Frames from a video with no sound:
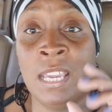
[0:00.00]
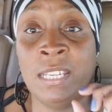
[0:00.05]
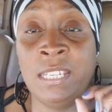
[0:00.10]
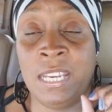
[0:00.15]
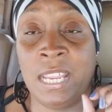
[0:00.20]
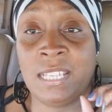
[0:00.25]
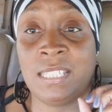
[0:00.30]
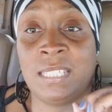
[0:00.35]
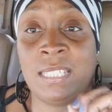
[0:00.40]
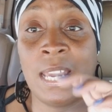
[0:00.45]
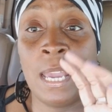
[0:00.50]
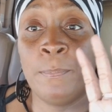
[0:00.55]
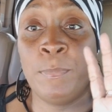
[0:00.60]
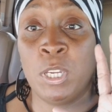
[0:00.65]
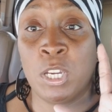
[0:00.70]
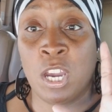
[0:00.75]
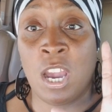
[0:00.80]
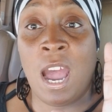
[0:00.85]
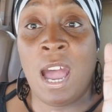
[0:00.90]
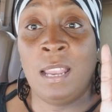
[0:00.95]
Next time you
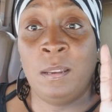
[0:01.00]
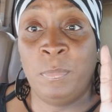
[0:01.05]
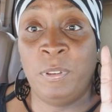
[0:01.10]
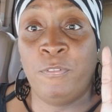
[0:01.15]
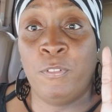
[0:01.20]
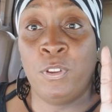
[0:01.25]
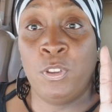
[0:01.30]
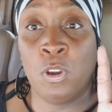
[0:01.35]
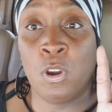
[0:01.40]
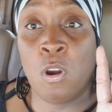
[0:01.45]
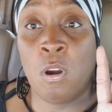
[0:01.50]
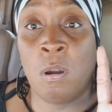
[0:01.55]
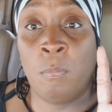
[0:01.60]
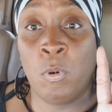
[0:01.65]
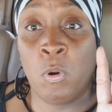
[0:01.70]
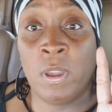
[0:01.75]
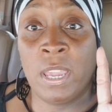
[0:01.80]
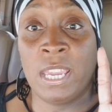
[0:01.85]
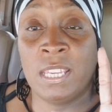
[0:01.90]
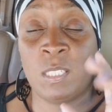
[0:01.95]
call before you come,
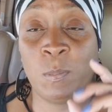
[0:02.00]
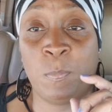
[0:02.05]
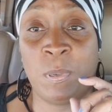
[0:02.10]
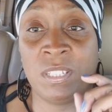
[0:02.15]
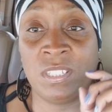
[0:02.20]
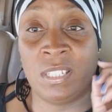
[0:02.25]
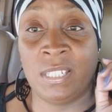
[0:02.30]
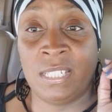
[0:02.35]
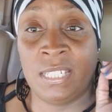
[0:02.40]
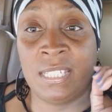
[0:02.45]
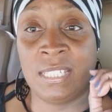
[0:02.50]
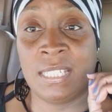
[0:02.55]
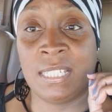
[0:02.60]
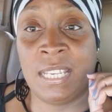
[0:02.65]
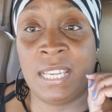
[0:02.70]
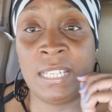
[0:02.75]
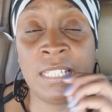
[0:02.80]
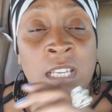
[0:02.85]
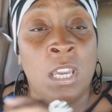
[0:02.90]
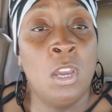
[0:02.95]
okay? Especially this
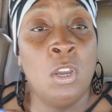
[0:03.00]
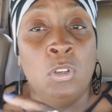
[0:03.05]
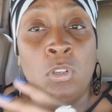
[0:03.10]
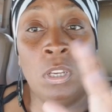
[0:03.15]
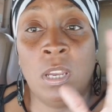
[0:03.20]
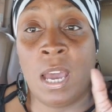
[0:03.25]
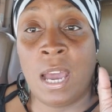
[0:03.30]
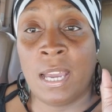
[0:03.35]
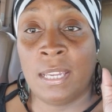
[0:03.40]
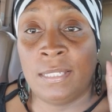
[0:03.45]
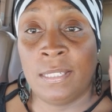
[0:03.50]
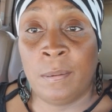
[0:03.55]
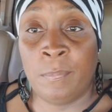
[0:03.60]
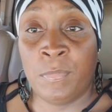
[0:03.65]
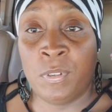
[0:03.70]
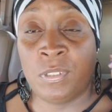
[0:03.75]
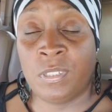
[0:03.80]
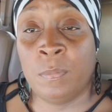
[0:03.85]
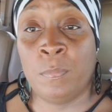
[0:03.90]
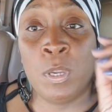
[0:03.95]
late. Lord have
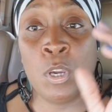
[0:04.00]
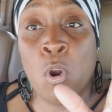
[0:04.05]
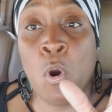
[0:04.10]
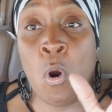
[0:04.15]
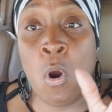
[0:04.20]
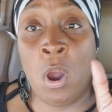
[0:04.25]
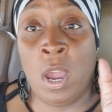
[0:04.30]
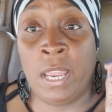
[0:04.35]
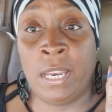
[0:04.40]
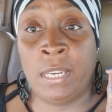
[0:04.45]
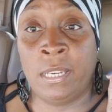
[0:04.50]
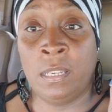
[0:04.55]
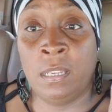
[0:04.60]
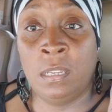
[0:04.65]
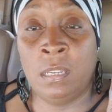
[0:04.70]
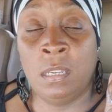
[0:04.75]
mercy, me going.